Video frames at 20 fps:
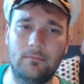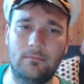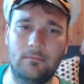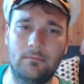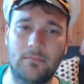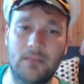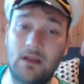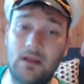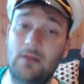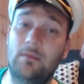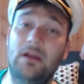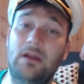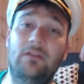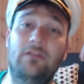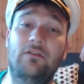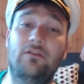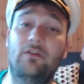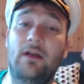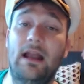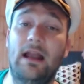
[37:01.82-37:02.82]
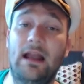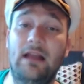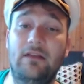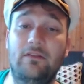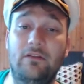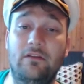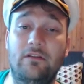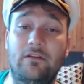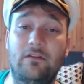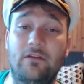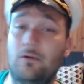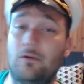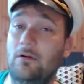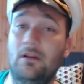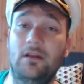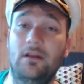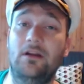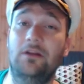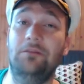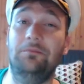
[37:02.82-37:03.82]
It makes Jiraxis
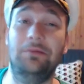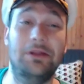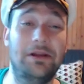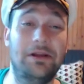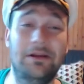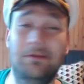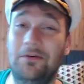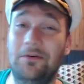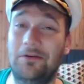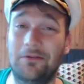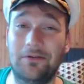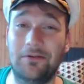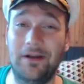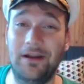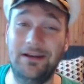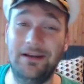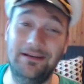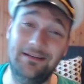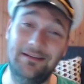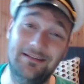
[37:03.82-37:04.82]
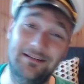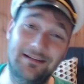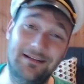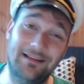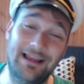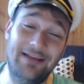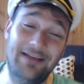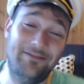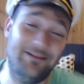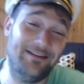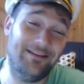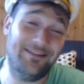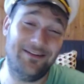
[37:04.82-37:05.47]
totally unplayable, right? He's an 11, so